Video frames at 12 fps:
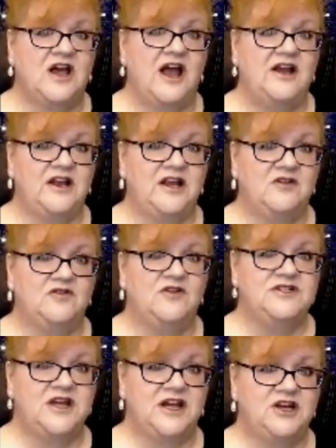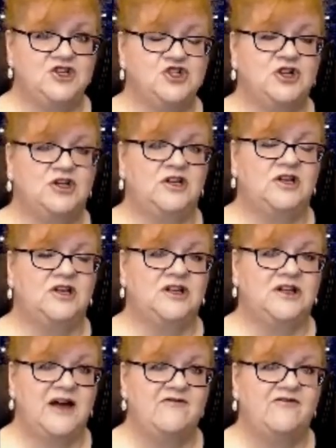an invitational
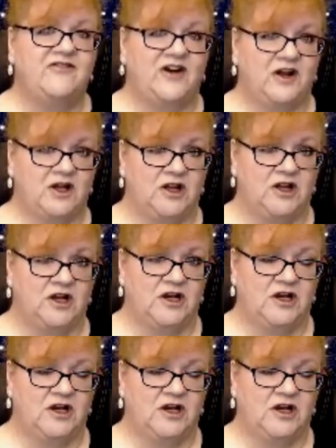level.